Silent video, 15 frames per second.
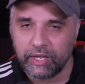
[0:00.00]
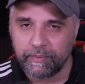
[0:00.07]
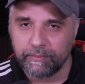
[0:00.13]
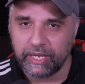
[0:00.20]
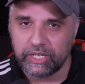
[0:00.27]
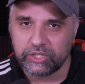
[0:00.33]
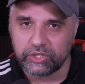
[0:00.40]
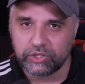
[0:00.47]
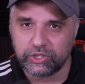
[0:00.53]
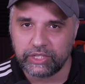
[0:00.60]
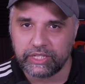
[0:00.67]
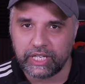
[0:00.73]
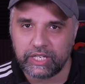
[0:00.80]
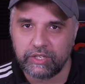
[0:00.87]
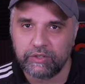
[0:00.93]
make
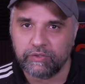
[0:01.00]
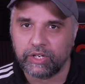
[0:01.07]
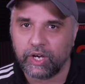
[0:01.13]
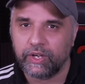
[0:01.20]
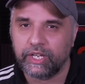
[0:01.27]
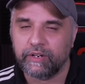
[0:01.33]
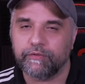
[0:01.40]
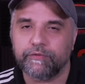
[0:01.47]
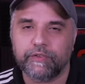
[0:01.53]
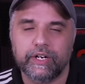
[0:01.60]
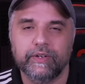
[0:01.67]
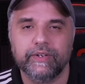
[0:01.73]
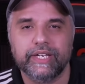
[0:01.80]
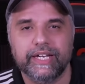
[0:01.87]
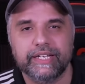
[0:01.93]
sure that you go in and
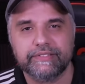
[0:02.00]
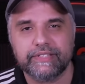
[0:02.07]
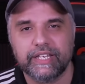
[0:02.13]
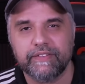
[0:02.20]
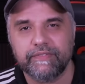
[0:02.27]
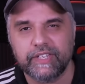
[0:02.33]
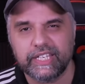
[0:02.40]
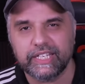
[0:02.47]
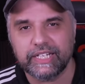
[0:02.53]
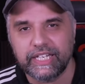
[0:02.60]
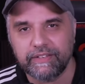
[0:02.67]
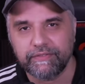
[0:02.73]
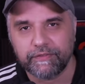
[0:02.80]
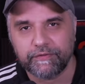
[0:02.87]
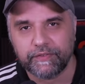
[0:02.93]
following us. And if you could leave a